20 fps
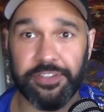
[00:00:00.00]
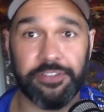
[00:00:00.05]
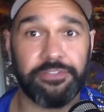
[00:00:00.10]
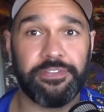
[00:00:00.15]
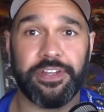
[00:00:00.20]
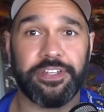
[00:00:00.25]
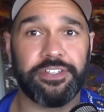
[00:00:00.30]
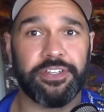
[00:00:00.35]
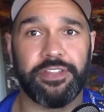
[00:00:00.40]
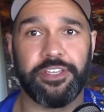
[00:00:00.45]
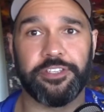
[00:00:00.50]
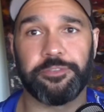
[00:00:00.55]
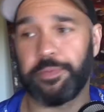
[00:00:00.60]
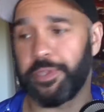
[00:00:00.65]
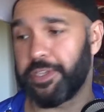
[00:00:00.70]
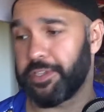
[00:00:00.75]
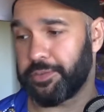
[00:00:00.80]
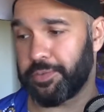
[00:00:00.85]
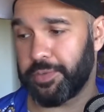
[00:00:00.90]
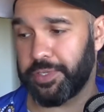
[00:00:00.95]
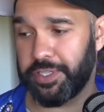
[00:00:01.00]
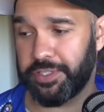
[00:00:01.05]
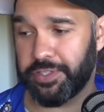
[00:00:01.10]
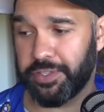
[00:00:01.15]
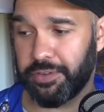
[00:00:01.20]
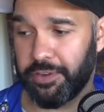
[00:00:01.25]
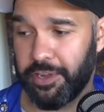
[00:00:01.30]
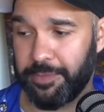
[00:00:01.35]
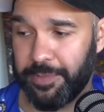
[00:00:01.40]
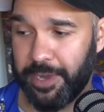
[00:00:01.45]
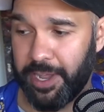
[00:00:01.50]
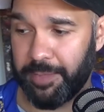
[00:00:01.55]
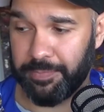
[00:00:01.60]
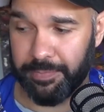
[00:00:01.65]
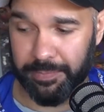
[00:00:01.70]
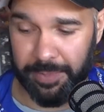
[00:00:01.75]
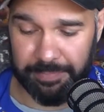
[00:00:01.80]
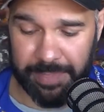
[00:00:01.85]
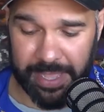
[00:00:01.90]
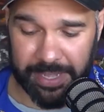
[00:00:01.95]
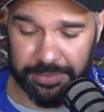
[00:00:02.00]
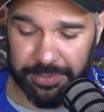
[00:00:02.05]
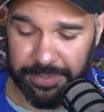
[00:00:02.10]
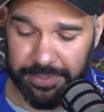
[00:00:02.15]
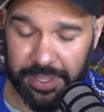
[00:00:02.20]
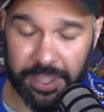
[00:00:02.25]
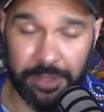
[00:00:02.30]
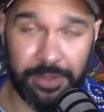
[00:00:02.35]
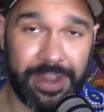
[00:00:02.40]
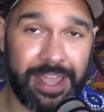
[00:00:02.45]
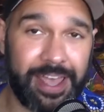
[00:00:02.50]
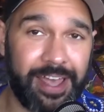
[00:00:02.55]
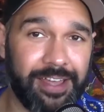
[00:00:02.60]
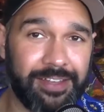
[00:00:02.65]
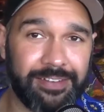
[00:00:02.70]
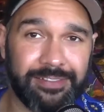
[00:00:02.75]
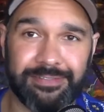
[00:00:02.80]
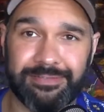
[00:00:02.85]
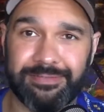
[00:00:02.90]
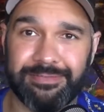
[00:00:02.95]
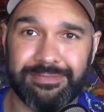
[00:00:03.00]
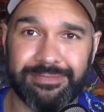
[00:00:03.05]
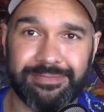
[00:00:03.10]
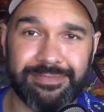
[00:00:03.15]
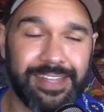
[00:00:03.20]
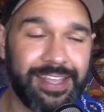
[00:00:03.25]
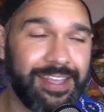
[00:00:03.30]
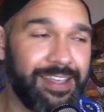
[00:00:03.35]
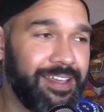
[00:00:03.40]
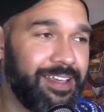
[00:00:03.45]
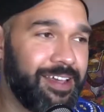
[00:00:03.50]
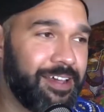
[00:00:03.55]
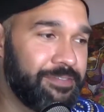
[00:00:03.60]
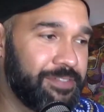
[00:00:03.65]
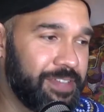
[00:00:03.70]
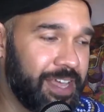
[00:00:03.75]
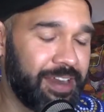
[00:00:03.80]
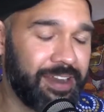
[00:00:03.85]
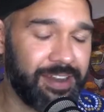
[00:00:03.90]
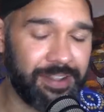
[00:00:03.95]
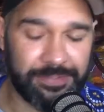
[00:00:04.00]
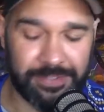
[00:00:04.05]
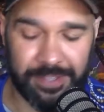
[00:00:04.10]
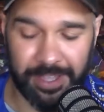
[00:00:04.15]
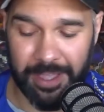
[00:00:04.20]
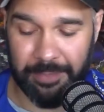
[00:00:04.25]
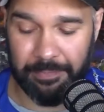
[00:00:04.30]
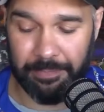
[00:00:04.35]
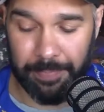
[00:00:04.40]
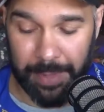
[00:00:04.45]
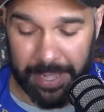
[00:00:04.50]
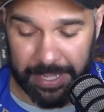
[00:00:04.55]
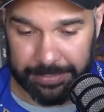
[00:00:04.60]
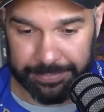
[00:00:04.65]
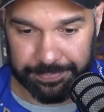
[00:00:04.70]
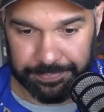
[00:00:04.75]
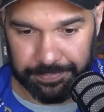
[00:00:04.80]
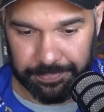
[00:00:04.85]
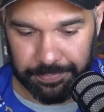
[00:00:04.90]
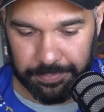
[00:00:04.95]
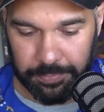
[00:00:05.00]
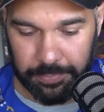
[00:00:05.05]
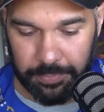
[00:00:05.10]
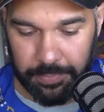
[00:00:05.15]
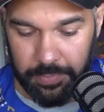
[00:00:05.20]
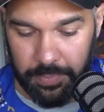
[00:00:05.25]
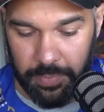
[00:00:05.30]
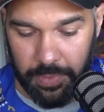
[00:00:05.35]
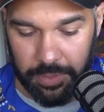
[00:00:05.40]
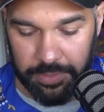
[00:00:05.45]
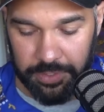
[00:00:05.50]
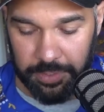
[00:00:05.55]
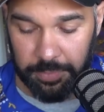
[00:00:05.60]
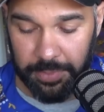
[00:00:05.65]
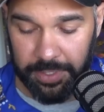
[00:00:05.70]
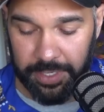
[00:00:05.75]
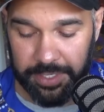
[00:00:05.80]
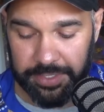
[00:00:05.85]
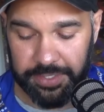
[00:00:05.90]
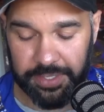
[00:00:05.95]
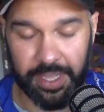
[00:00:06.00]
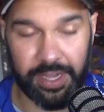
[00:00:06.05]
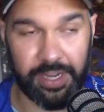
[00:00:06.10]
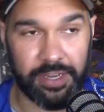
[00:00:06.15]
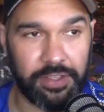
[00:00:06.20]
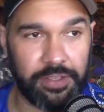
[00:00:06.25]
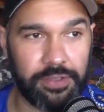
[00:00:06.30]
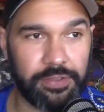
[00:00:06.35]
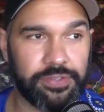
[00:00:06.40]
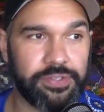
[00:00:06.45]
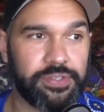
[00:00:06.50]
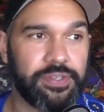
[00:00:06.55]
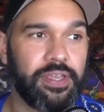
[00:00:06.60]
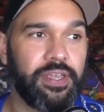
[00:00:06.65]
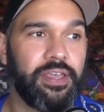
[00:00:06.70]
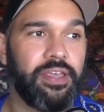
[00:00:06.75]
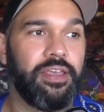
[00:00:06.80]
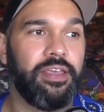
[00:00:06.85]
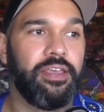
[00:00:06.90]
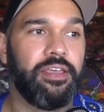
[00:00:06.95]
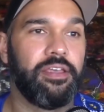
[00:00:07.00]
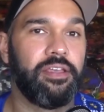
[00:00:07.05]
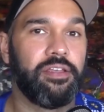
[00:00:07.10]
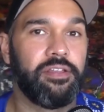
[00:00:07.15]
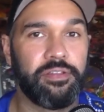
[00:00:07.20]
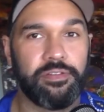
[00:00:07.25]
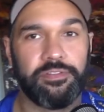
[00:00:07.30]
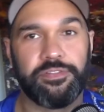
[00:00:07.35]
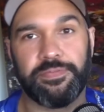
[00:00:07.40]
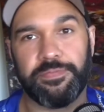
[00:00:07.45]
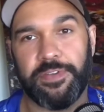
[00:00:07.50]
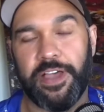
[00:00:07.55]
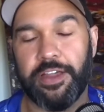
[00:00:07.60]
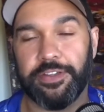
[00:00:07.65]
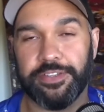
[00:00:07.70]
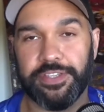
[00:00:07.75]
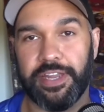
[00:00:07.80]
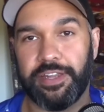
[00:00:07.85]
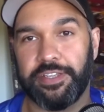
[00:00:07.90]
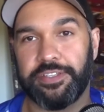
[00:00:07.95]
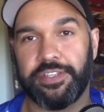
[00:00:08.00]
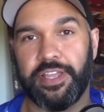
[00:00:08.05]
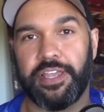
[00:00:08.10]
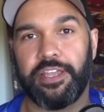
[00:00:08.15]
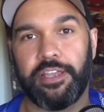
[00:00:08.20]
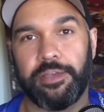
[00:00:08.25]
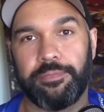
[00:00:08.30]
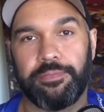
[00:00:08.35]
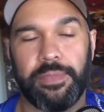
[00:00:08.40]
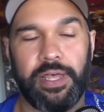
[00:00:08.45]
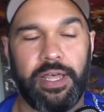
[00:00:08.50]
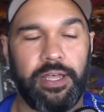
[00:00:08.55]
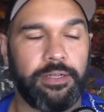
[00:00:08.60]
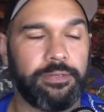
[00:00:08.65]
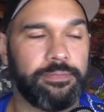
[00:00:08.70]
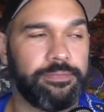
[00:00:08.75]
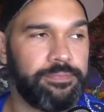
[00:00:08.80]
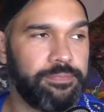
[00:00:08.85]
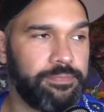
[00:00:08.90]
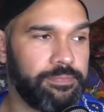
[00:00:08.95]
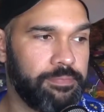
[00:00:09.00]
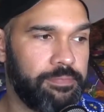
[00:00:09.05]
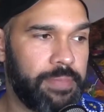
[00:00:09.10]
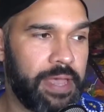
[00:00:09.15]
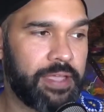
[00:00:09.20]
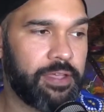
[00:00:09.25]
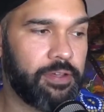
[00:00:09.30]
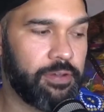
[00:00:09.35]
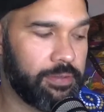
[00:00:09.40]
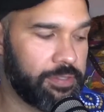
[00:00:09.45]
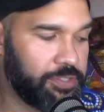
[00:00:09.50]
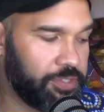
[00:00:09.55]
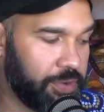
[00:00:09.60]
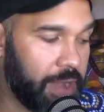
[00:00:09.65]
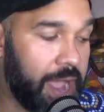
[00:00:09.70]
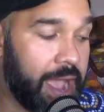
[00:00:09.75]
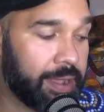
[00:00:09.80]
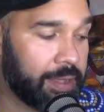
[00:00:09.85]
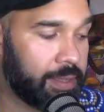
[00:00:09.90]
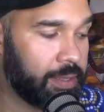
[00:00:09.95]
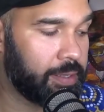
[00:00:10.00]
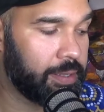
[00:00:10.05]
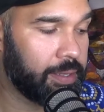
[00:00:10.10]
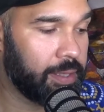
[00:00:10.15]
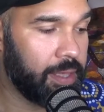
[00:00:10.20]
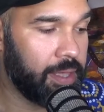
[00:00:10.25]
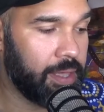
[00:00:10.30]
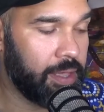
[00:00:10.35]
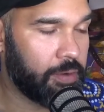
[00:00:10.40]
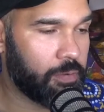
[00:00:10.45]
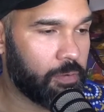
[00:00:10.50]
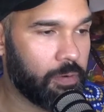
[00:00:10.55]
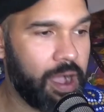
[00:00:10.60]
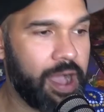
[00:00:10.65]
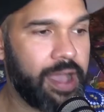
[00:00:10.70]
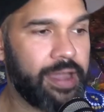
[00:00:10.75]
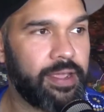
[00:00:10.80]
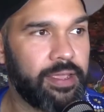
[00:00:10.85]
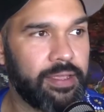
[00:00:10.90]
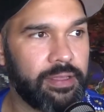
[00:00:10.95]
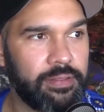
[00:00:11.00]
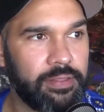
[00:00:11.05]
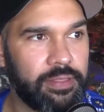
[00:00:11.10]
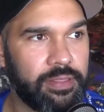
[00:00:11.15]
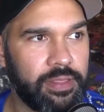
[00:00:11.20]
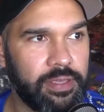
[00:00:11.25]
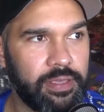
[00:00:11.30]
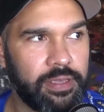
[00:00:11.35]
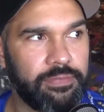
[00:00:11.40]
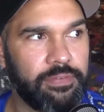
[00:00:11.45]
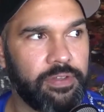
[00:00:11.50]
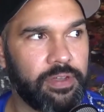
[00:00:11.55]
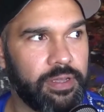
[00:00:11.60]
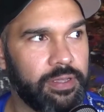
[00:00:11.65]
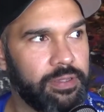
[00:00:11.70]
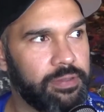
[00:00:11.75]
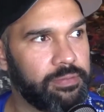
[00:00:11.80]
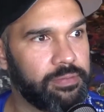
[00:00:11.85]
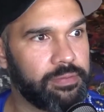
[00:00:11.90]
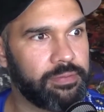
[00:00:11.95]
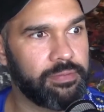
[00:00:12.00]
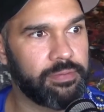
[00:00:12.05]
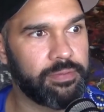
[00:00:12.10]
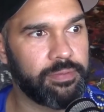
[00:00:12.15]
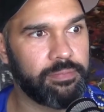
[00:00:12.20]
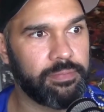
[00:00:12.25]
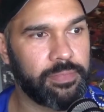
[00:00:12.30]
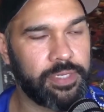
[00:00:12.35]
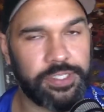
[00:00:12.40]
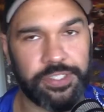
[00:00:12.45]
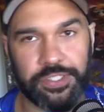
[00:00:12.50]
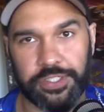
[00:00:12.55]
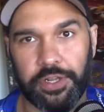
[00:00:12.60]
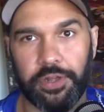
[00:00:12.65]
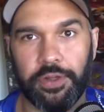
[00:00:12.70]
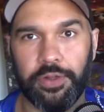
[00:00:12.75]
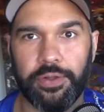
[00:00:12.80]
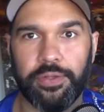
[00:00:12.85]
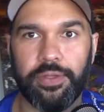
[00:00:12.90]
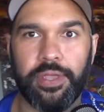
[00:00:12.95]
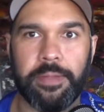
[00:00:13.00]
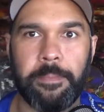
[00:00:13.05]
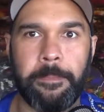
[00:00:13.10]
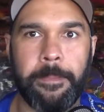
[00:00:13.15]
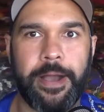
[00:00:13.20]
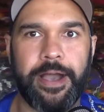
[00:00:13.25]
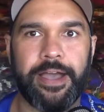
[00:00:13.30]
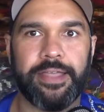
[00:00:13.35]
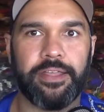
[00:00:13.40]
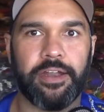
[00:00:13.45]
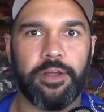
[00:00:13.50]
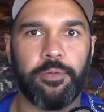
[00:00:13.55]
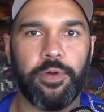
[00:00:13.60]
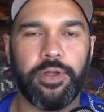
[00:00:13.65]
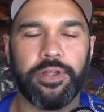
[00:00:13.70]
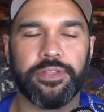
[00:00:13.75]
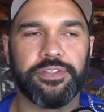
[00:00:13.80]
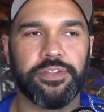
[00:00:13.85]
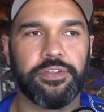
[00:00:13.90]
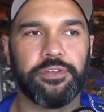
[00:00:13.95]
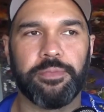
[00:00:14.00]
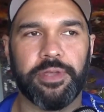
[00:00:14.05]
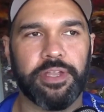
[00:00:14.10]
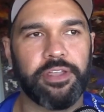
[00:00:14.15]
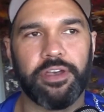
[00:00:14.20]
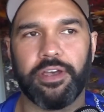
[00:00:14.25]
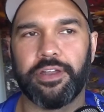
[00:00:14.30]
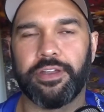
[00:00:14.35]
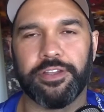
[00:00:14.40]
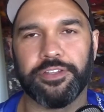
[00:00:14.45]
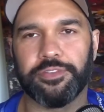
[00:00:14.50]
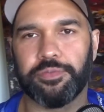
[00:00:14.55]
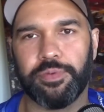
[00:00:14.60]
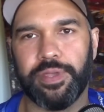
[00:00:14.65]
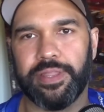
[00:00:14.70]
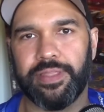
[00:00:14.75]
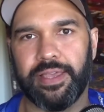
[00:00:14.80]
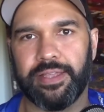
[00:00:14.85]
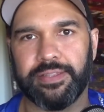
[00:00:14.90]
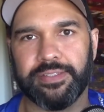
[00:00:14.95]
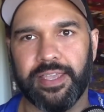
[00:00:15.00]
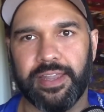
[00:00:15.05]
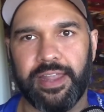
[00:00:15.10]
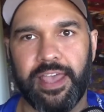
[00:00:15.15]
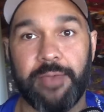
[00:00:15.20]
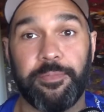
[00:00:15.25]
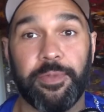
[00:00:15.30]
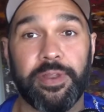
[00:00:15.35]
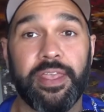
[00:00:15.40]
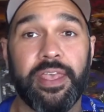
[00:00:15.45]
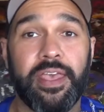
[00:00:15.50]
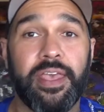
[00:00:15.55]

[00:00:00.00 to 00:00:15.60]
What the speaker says: I'll finish on this because we're just creeping up. My battery's going out. I've done enough time, but some really exciting news as far as getting stand-up back on track. Writing, I think I've got my show in mind that I want to do, but God knows when that's going to happen.